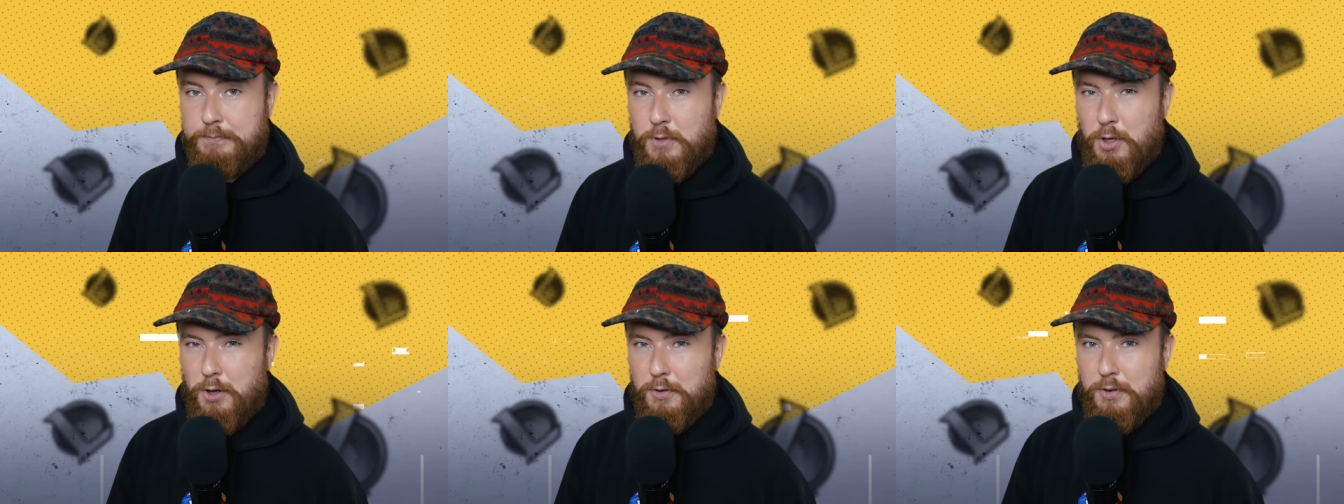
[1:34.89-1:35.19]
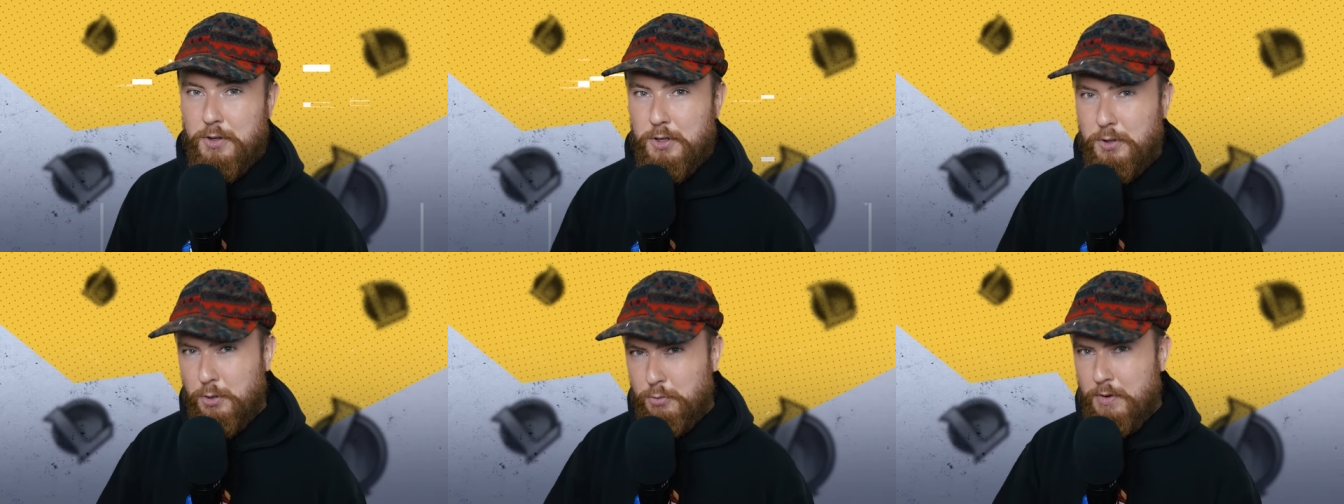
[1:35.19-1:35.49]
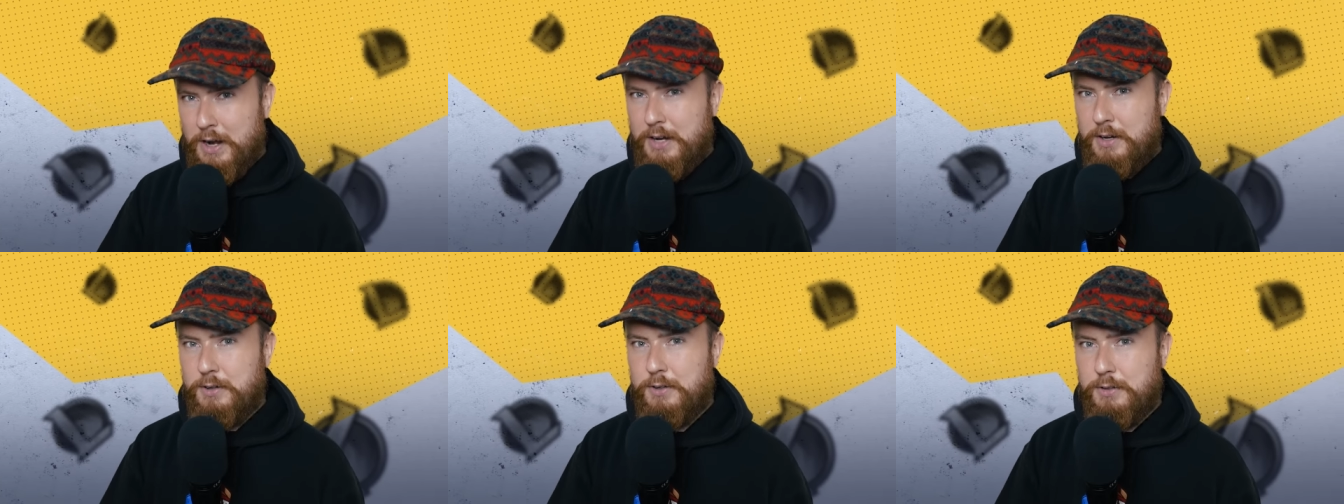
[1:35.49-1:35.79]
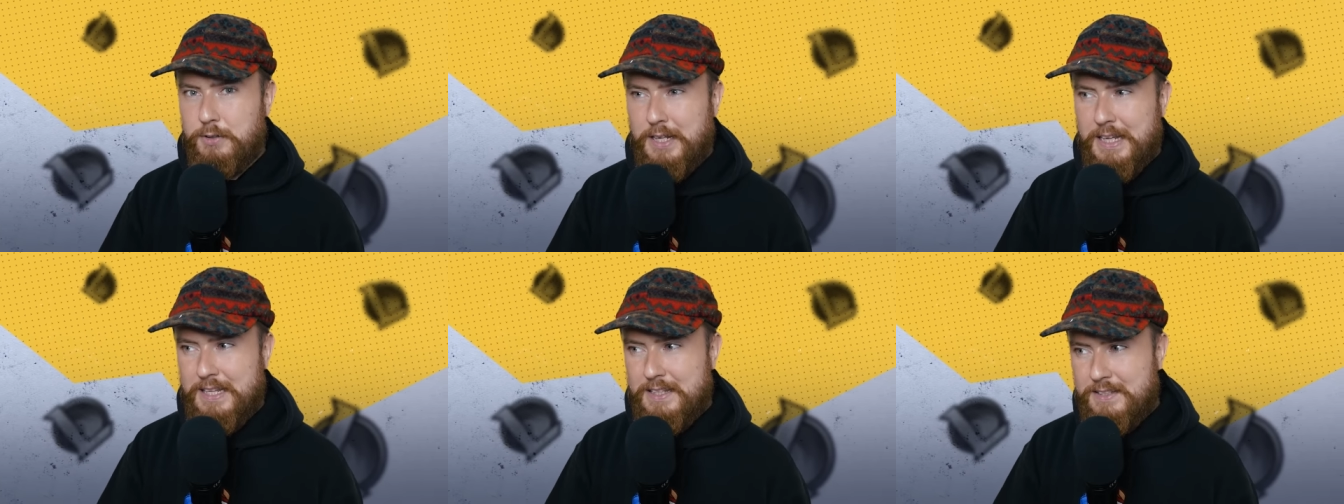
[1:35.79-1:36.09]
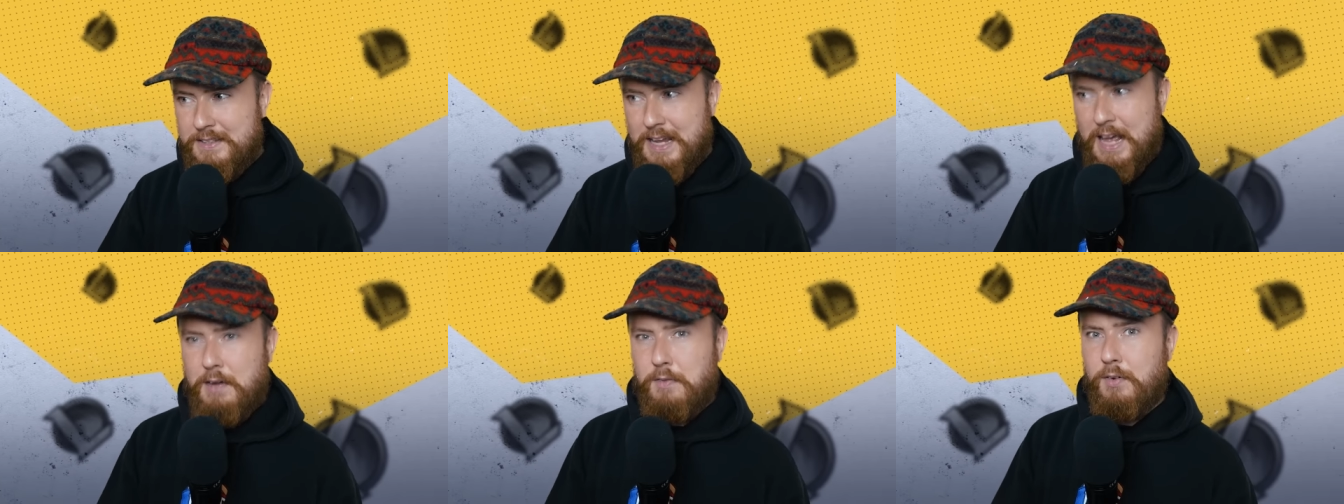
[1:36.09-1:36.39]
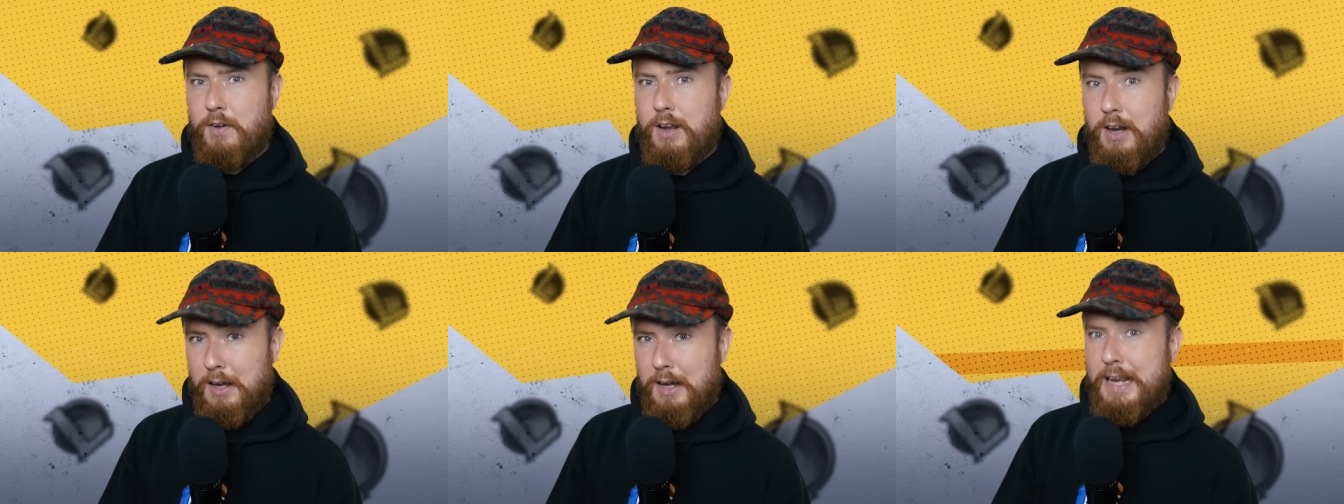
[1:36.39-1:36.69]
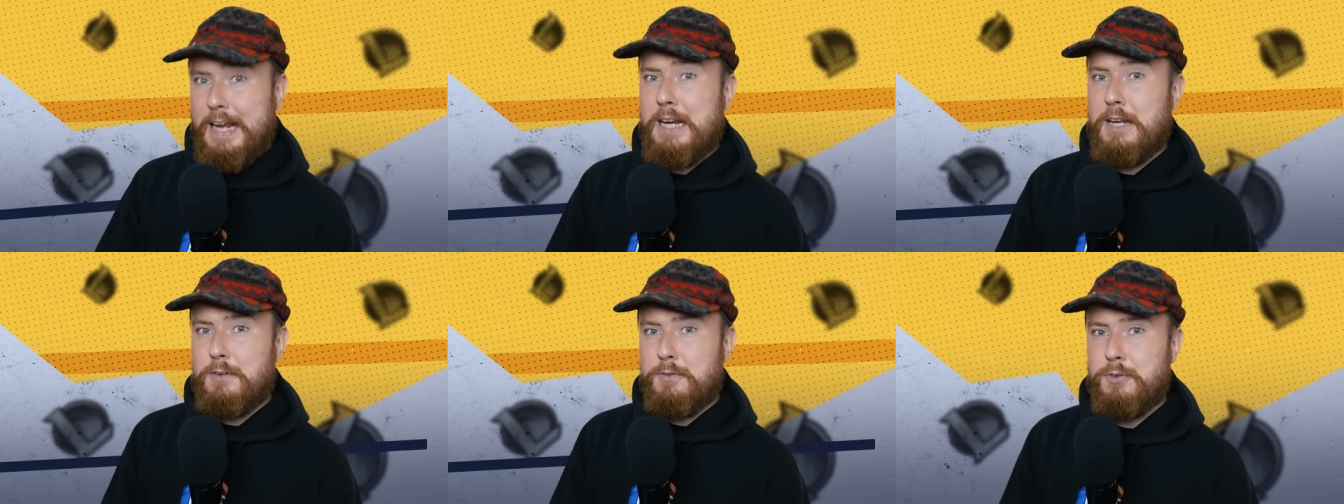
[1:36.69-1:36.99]
Not that your record is ever
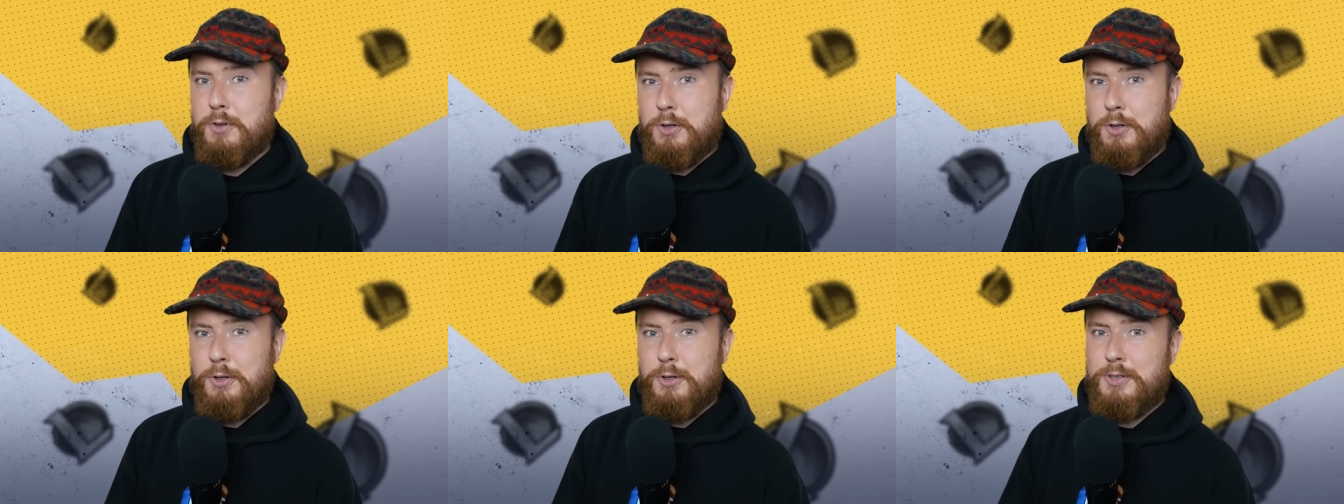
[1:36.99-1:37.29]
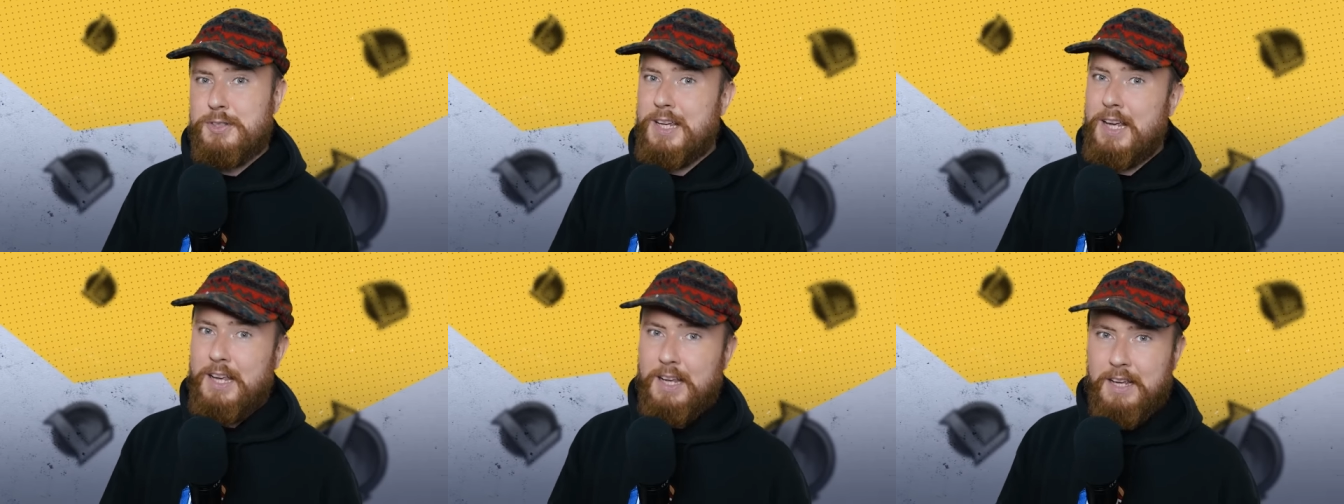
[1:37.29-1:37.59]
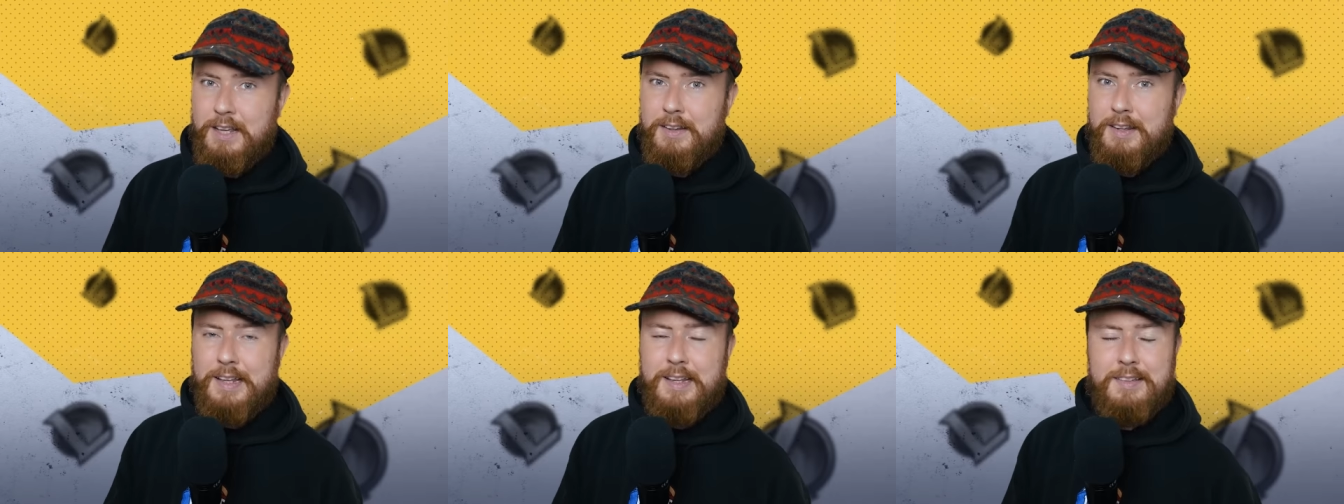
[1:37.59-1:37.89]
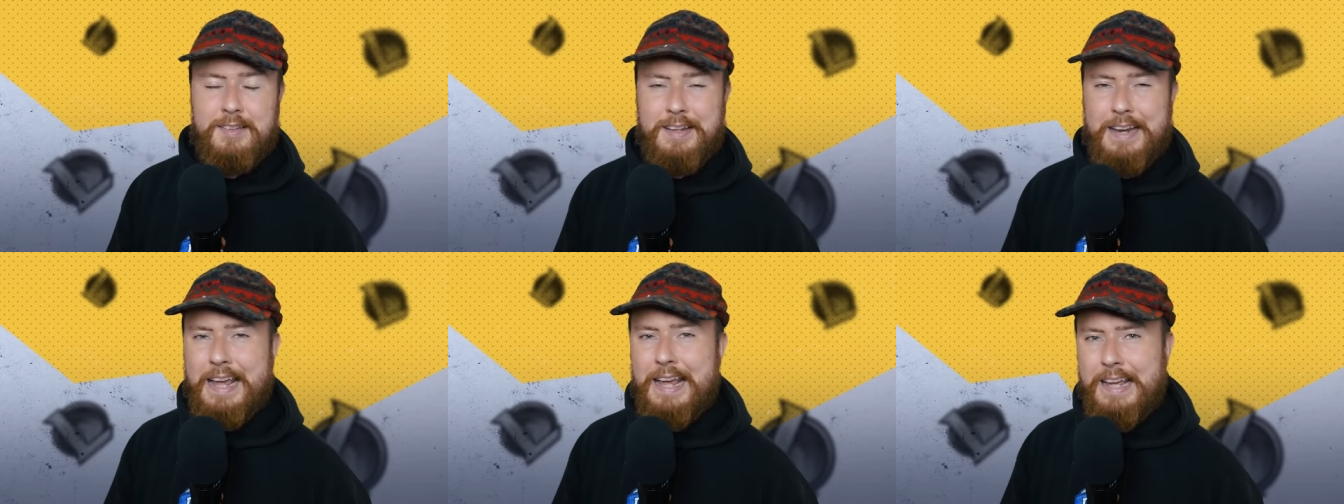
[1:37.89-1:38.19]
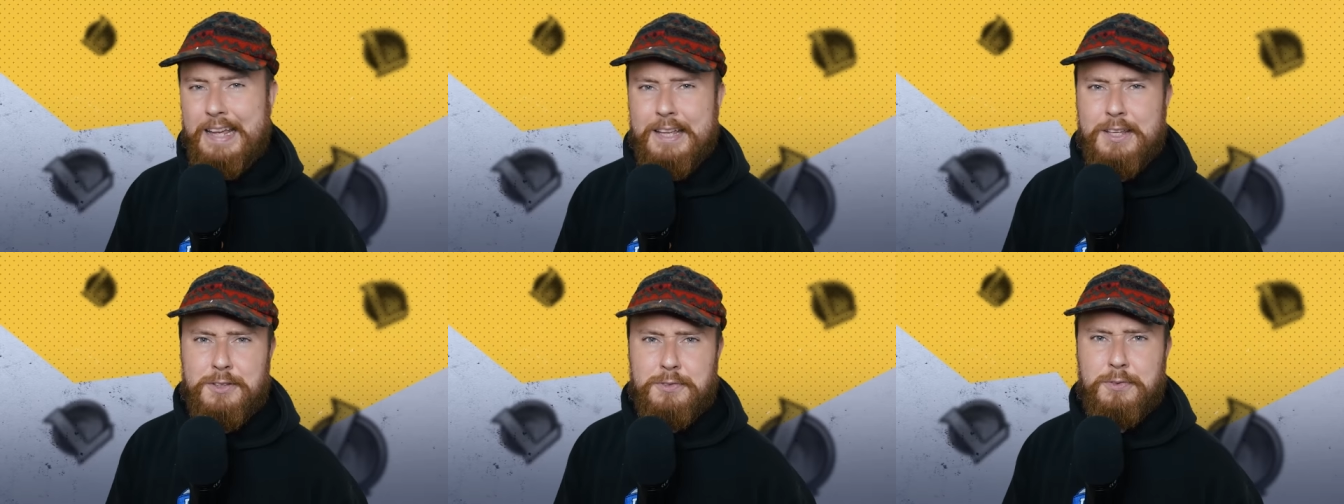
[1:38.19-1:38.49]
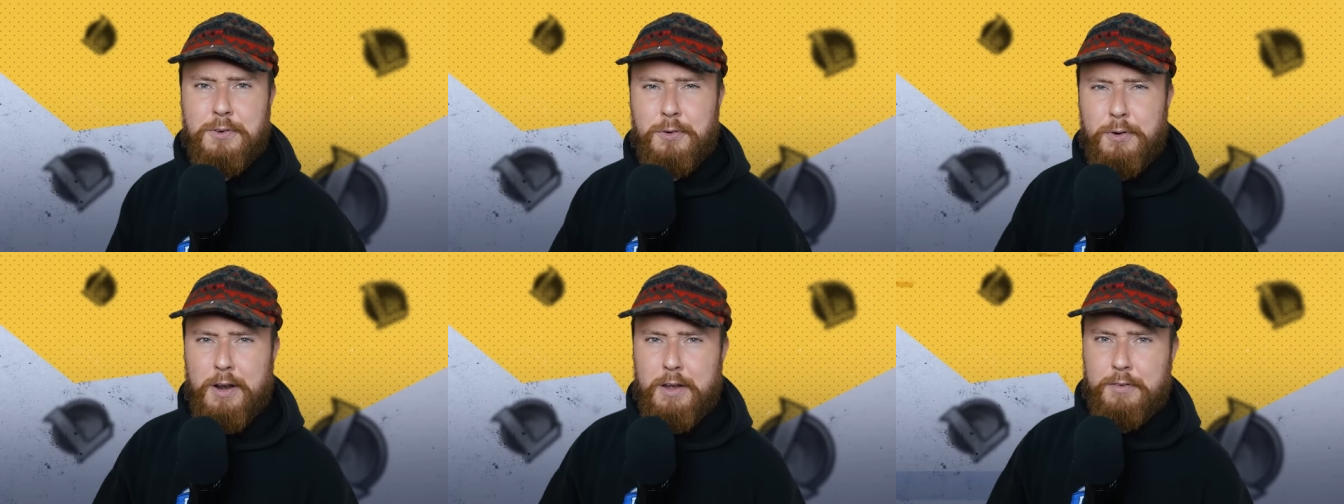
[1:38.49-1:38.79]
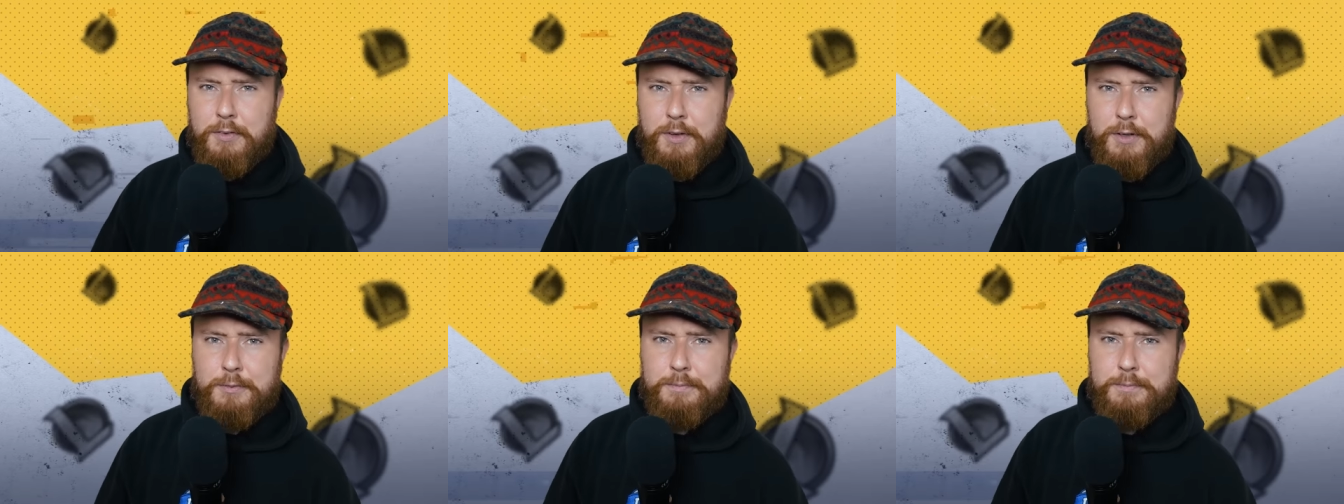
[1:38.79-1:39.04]
clean, of course. The internet is forever.